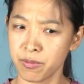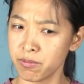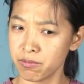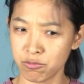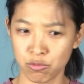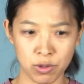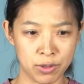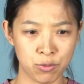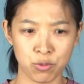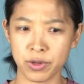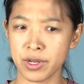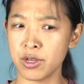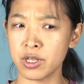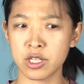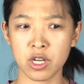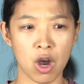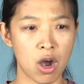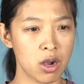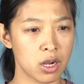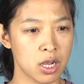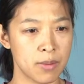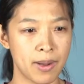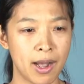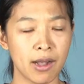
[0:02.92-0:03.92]
when we
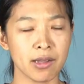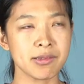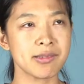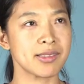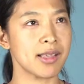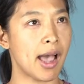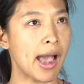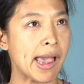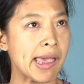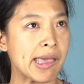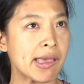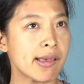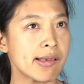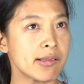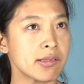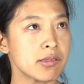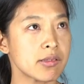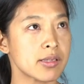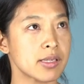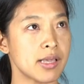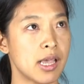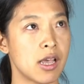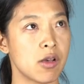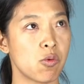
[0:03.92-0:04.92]
talk about
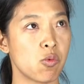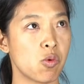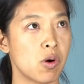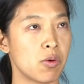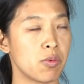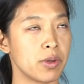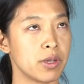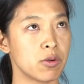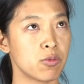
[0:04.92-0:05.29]
science and when we,